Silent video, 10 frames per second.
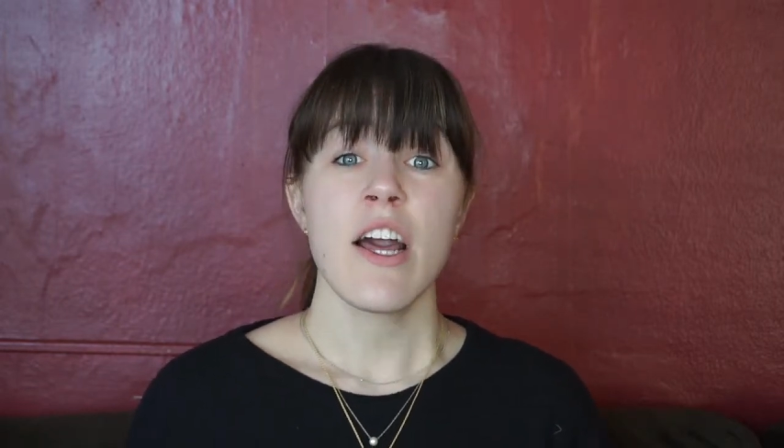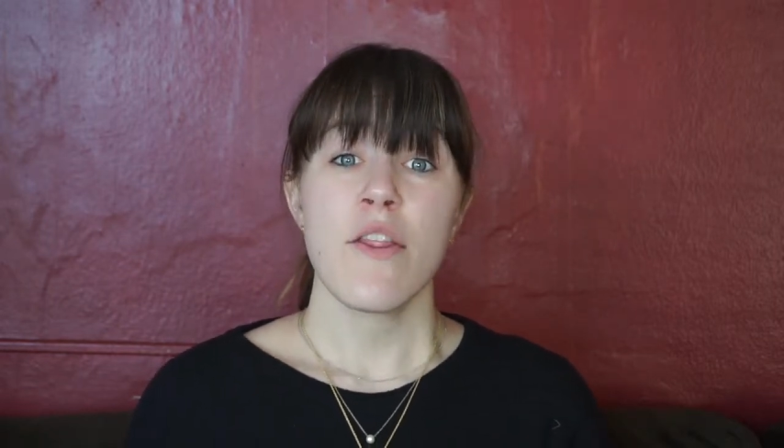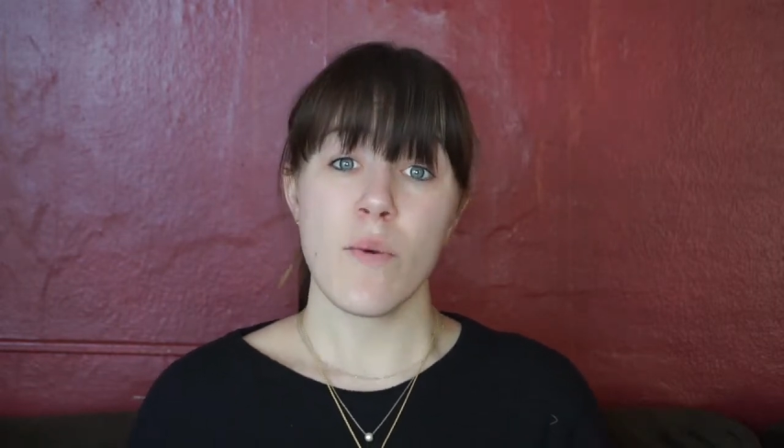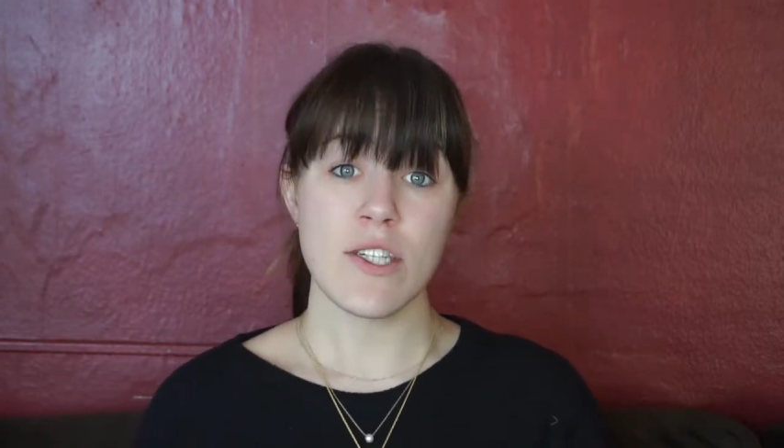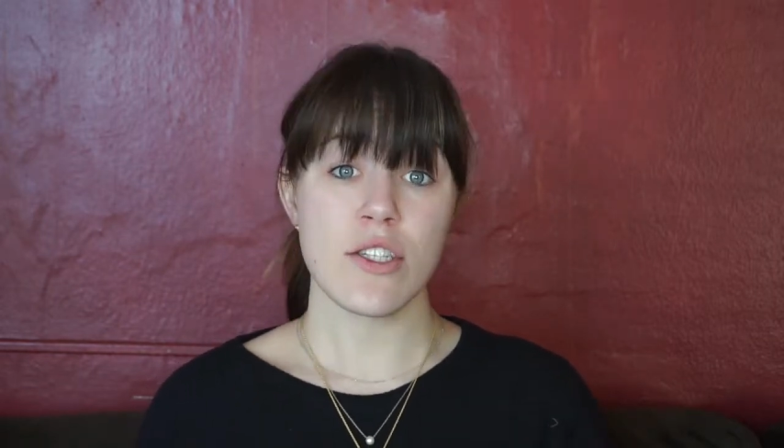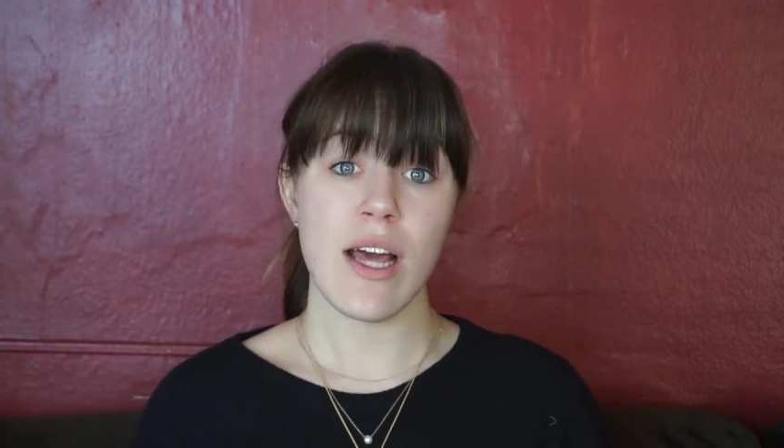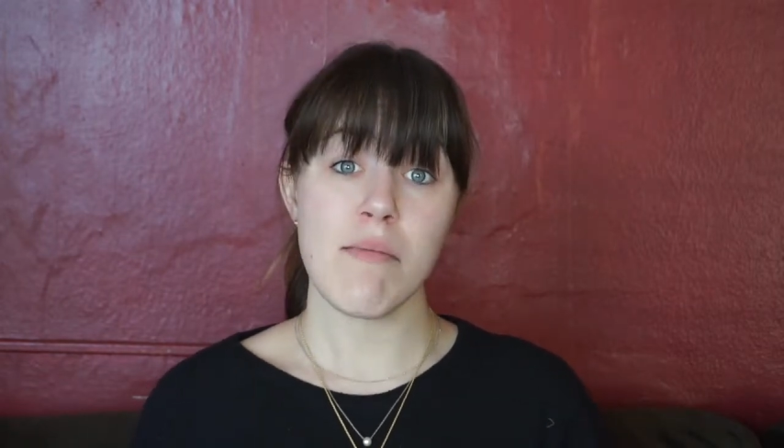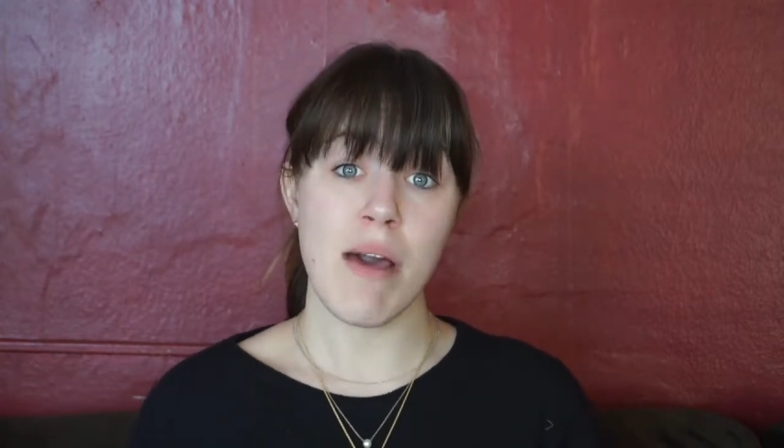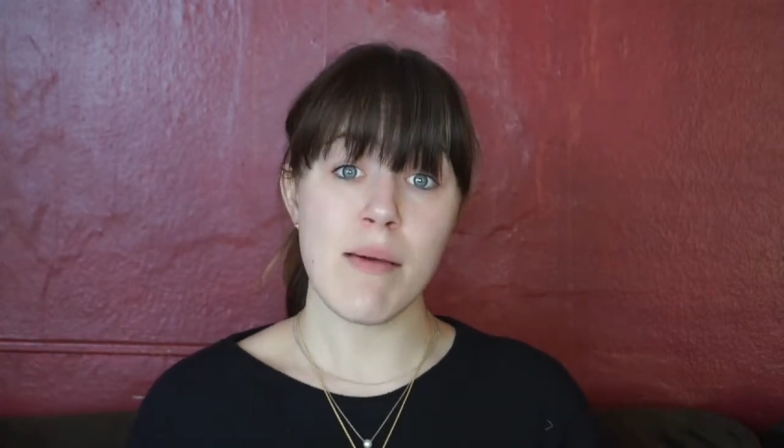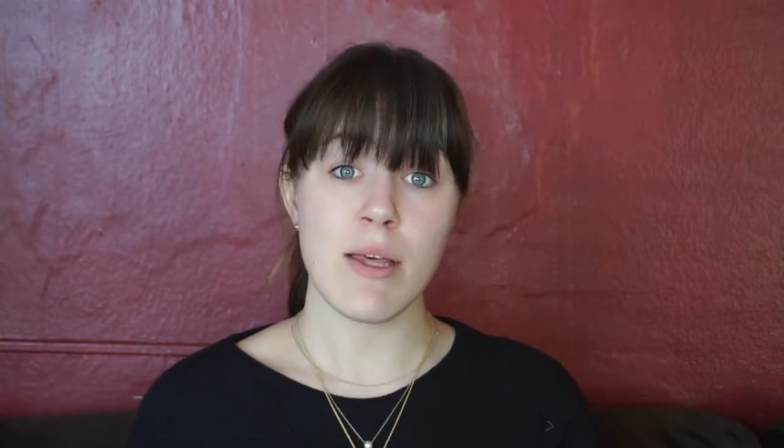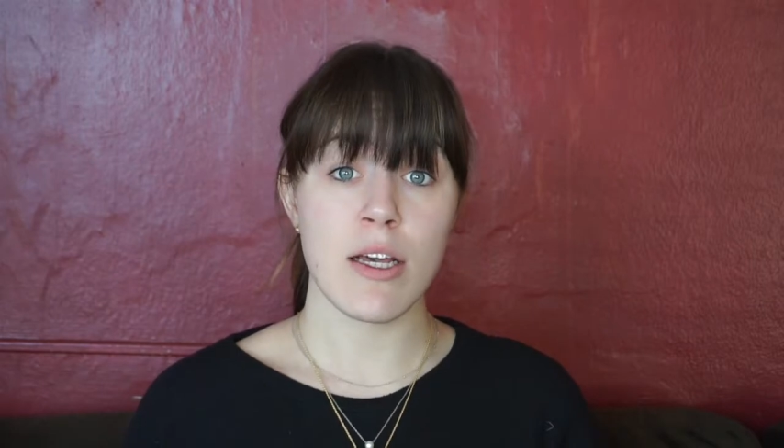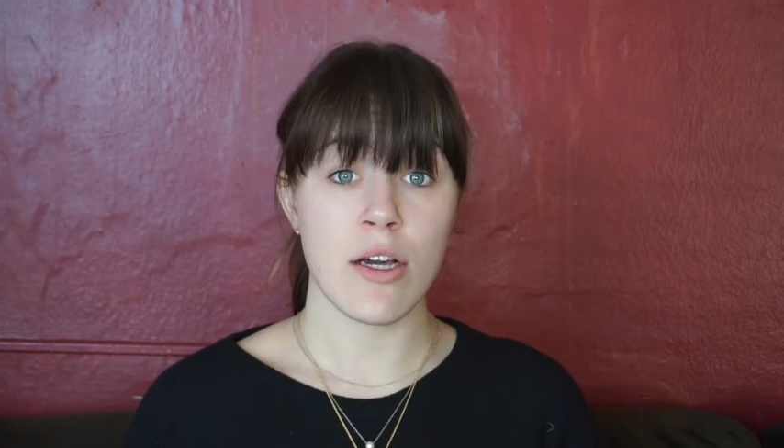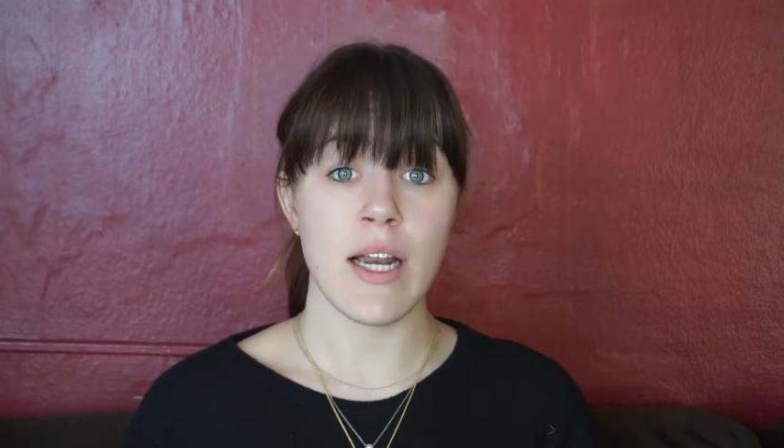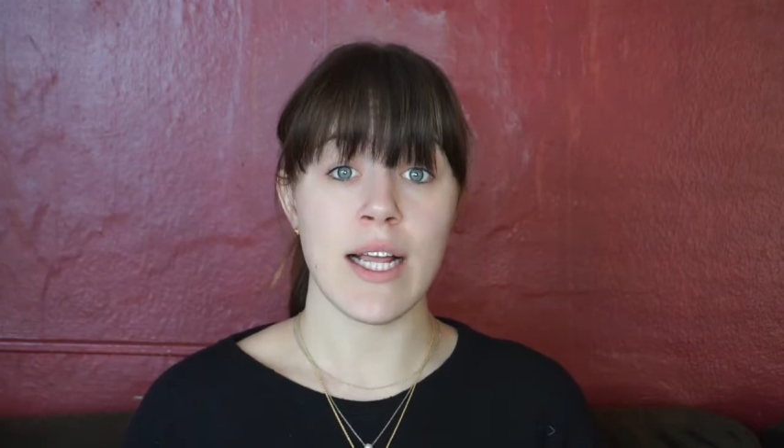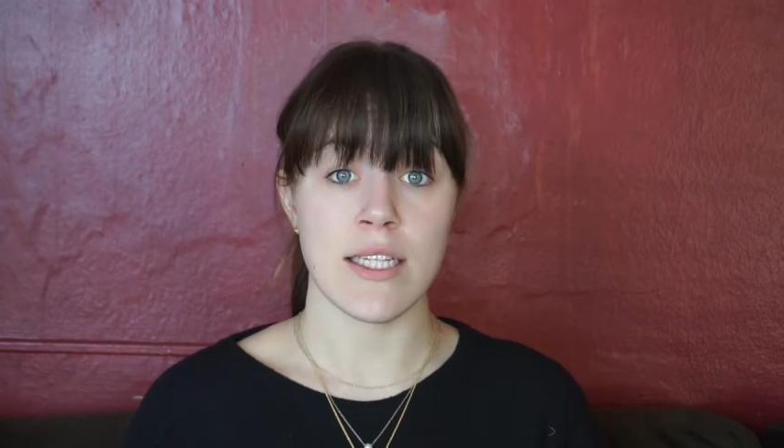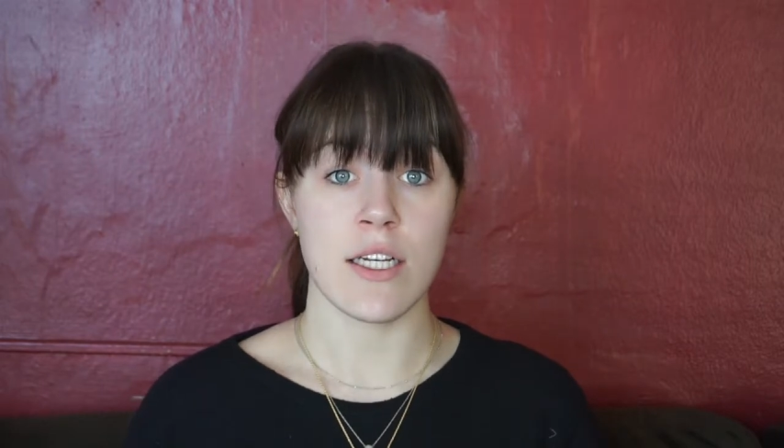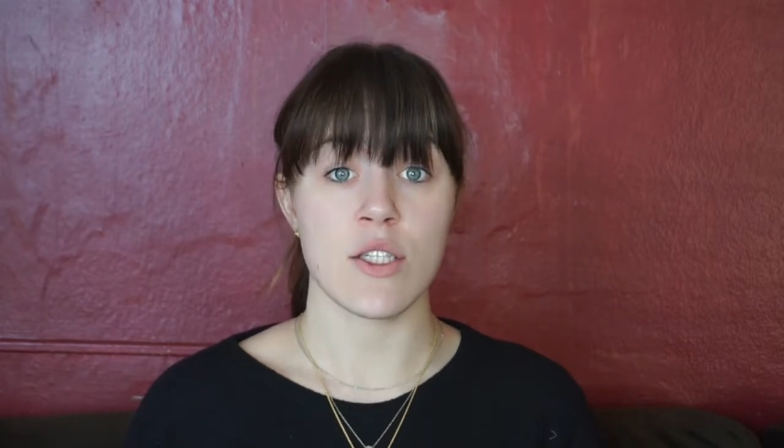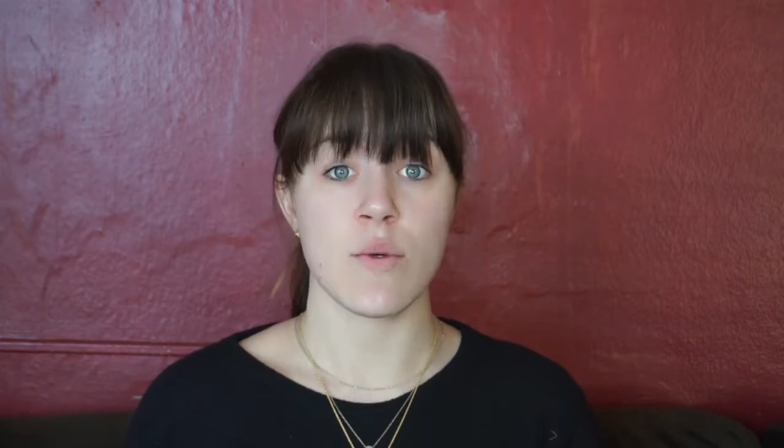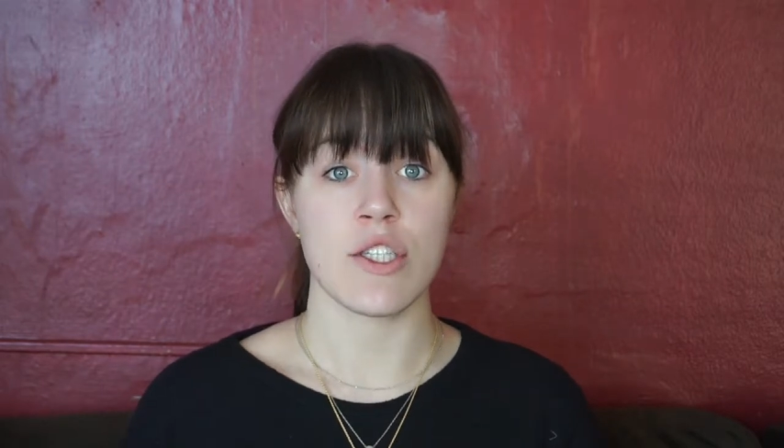the wintertime might be a good idea to switch